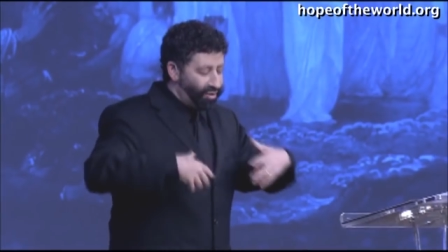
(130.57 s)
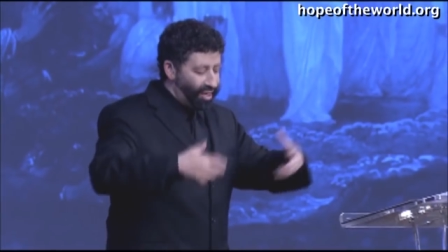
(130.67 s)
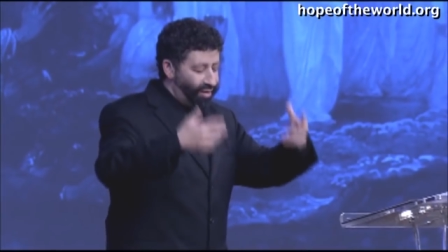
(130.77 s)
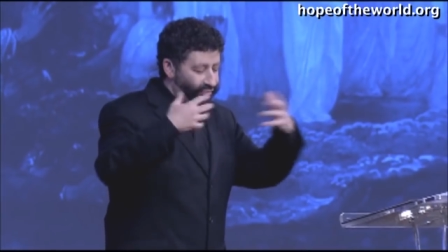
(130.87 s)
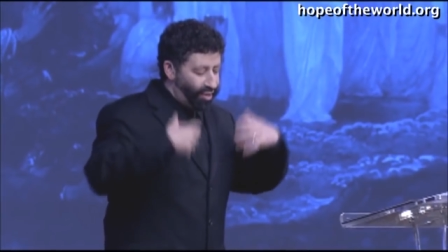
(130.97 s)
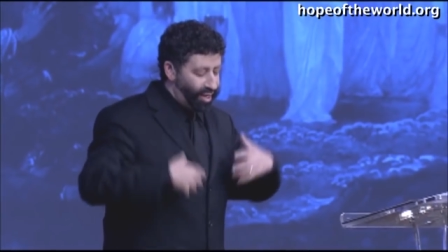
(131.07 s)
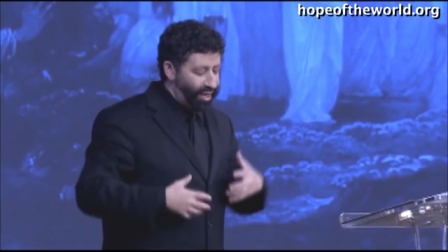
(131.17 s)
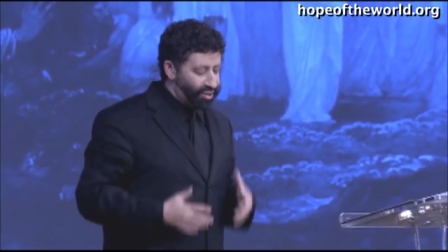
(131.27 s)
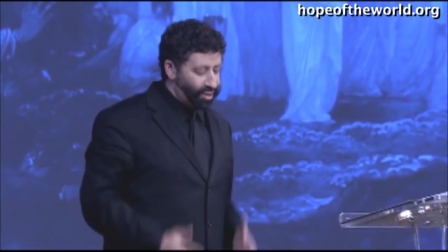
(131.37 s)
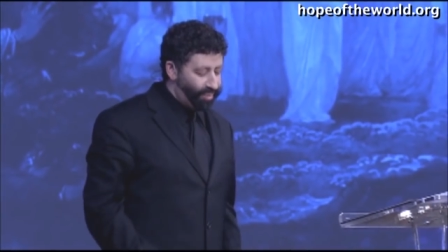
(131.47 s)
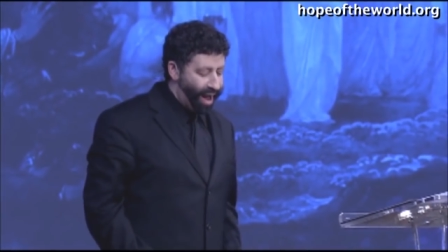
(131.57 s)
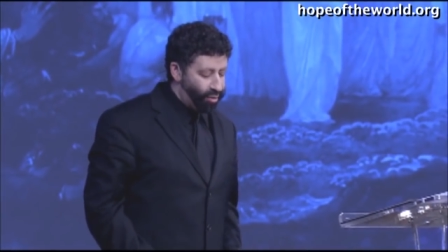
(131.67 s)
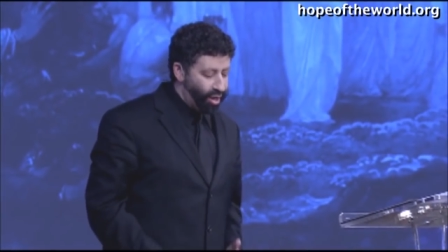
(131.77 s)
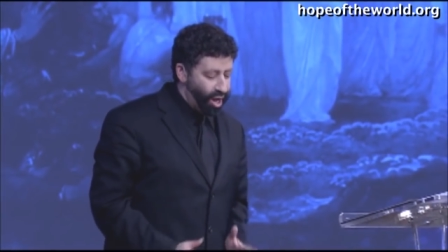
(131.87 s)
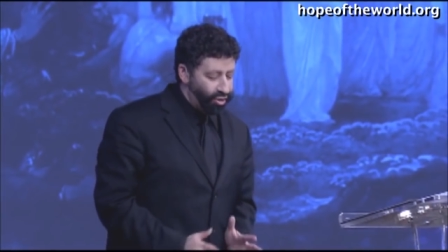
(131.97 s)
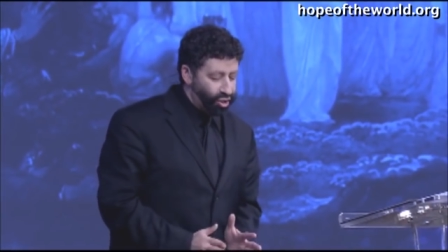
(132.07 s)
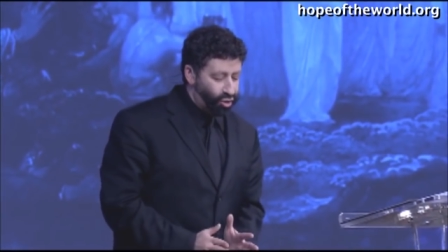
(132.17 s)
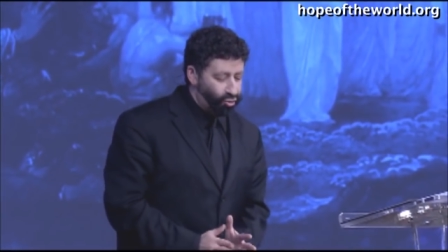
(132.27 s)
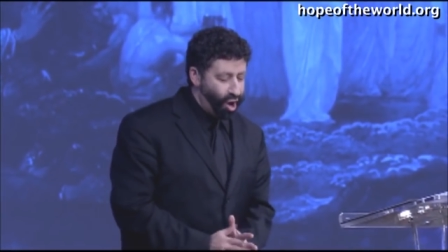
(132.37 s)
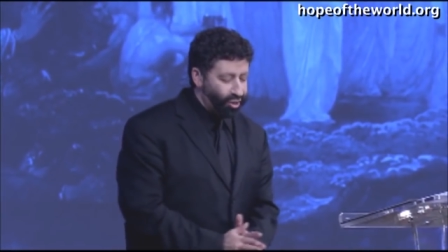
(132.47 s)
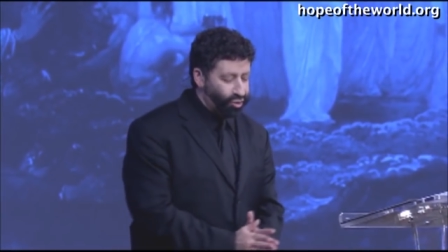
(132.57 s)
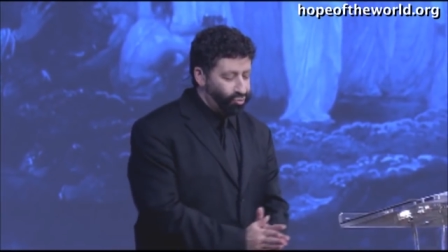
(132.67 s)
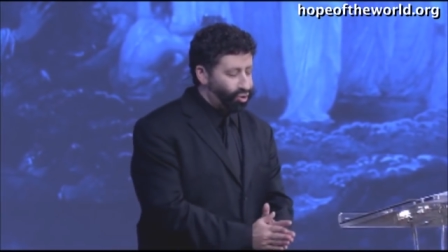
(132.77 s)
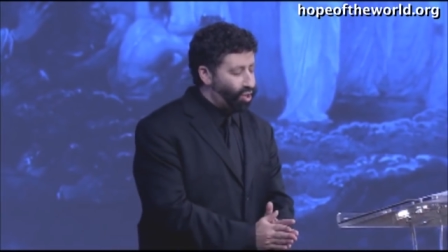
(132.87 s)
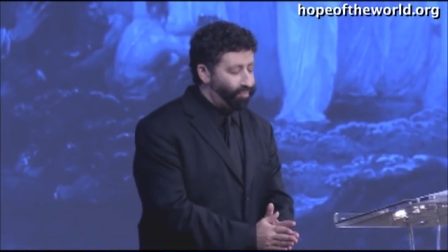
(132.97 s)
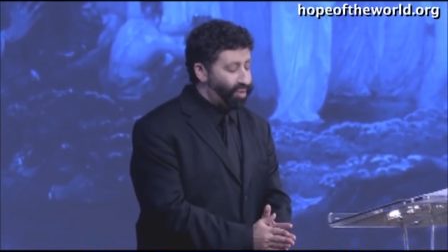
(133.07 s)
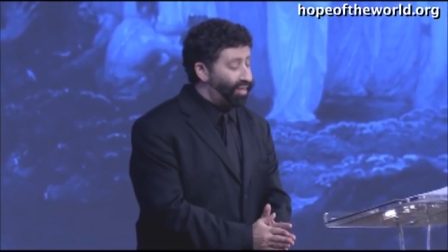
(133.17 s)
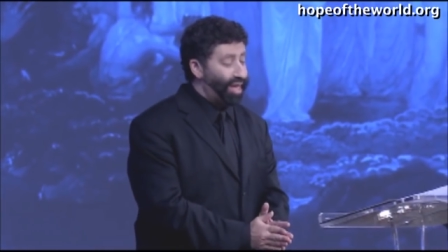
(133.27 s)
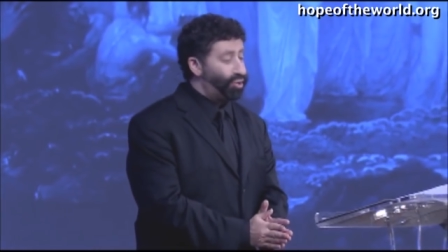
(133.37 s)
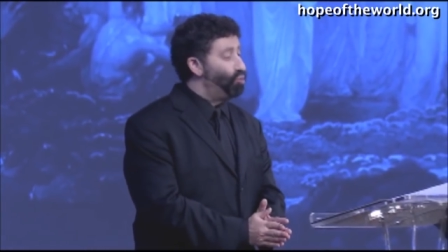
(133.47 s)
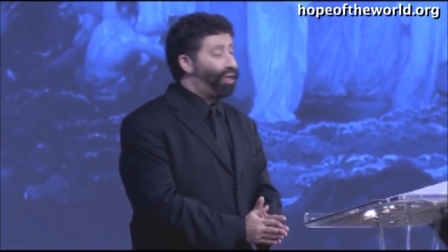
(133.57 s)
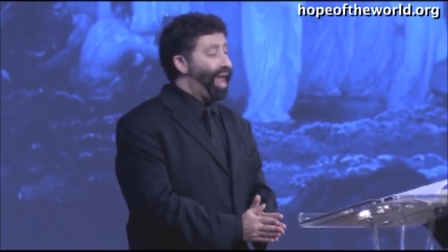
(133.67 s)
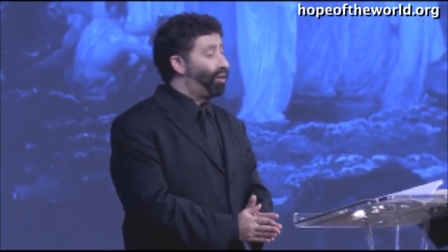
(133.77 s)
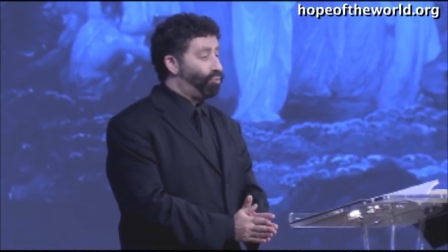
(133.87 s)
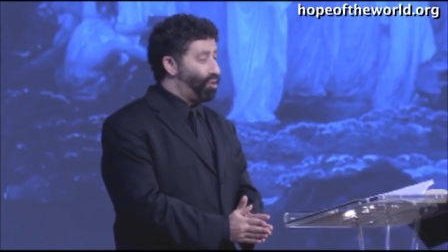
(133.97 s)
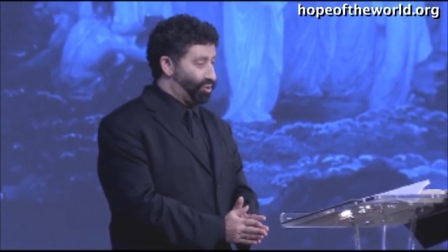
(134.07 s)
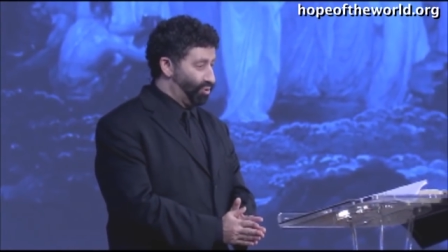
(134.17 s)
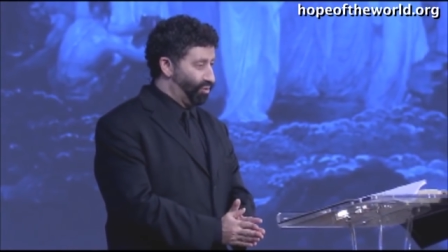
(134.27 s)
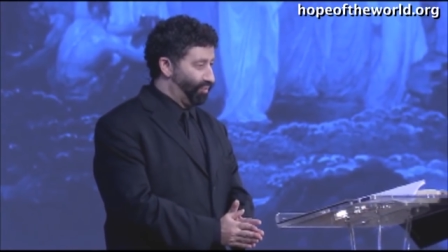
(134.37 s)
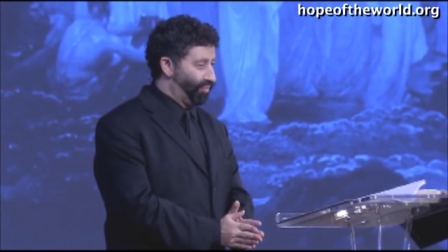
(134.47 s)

the Ivri, is the power to cross through something that you can't cross through.